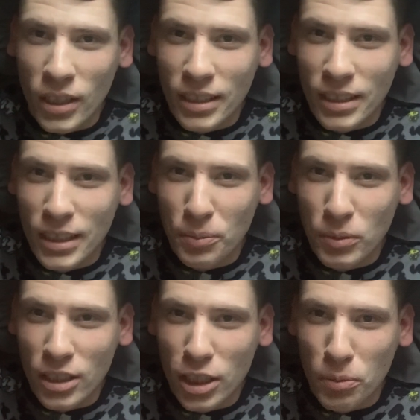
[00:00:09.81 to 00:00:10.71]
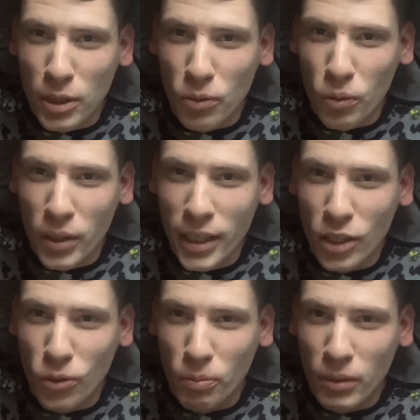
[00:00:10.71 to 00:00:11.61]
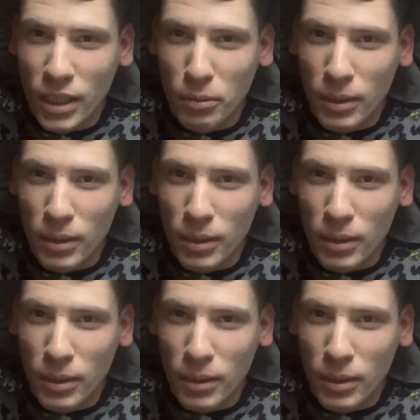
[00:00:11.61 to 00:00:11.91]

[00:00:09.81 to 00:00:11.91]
it seems a little bit weird with me in